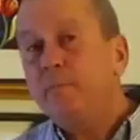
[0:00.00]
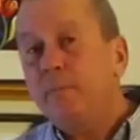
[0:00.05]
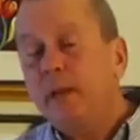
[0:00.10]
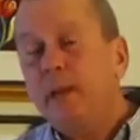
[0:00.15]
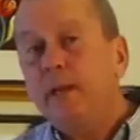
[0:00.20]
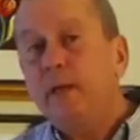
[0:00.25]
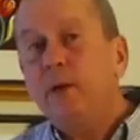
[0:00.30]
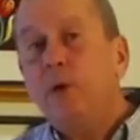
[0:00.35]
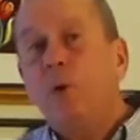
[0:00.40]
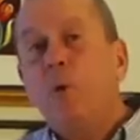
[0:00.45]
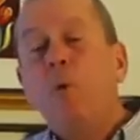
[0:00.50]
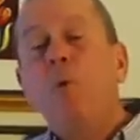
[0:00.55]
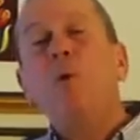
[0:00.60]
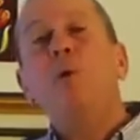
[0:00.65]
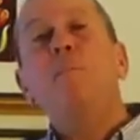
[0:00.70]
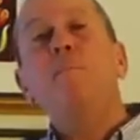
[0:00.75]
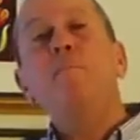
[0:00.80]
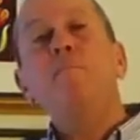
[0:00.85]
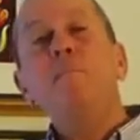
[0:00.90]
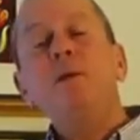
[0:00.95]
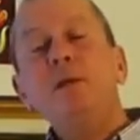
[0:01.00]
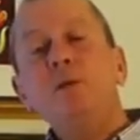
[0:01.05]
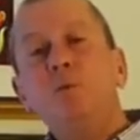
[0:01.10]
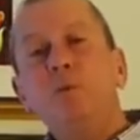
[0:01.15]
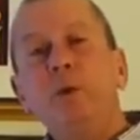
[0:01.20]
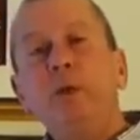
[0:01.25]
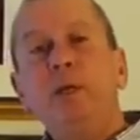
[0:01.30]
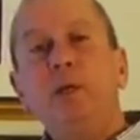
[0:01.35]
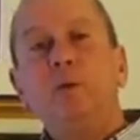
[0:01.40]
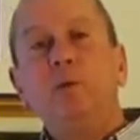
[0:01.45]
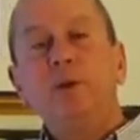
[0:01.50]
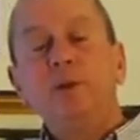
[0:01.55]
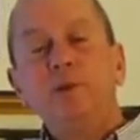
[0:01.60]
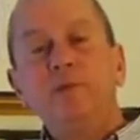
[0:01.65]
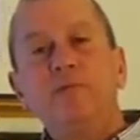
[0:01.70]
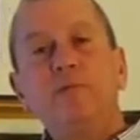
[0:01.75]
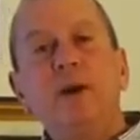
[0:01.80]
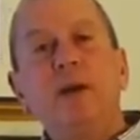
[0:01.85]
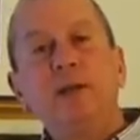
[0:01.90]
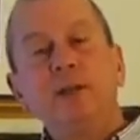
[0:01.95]
your bed or midweek when
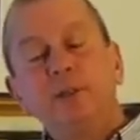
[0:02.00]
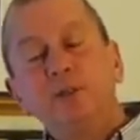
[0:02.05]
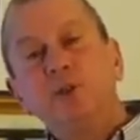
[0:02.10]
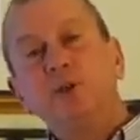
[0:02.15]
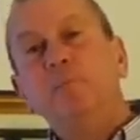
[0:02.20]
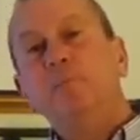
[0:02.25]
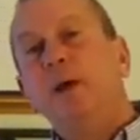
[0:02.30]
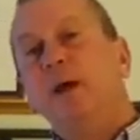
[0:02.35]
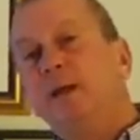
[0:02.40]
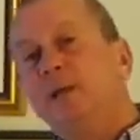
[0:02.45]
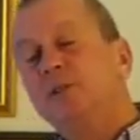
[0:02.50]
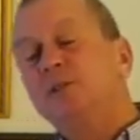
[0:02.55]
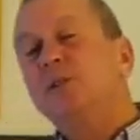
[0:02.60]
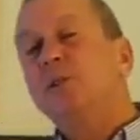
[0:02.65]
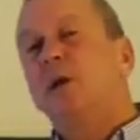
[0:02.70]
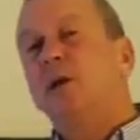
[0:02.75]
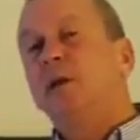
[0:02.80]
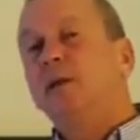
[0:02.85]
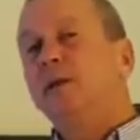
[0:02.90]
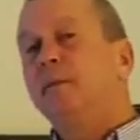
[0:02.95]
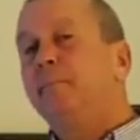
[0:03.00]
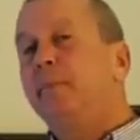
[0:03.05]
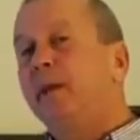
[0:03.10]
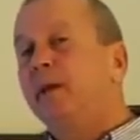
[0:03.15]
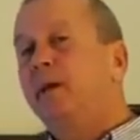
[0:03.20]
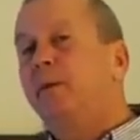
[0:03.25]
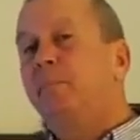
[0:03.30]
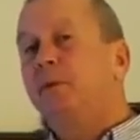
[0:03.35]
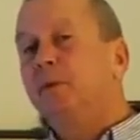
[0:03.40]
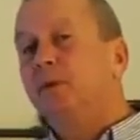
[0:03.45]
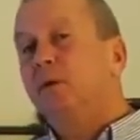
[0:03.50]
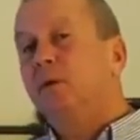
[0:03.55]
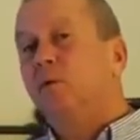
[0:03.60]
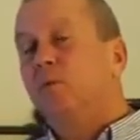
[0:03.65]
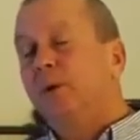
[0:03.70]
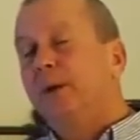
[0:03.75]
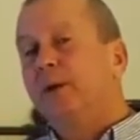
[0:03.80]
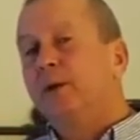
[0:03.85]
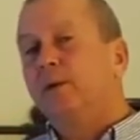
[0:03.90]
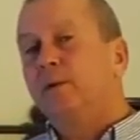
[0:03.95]
you find that your bed is starting to pick up a little
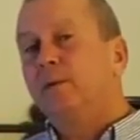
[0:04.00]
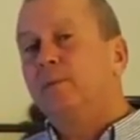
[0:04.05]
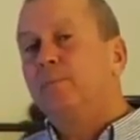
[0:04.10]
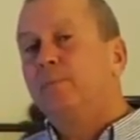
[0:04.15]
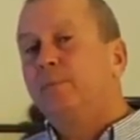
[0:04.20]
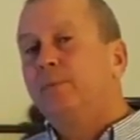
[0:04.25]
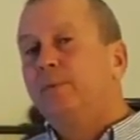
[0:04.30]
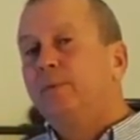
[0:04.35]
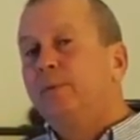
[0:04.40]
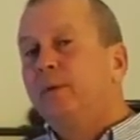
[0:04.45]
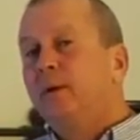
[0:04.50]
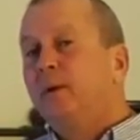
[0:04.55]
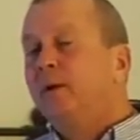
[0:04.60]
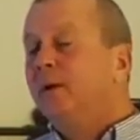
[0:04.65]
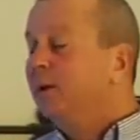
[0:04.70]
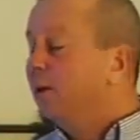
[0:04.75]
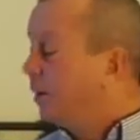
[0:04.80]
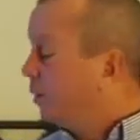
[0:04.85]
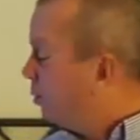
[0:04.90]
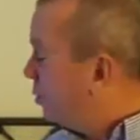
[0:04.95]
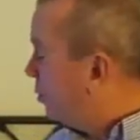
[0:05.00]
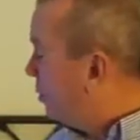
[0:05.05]
wrinkle. Now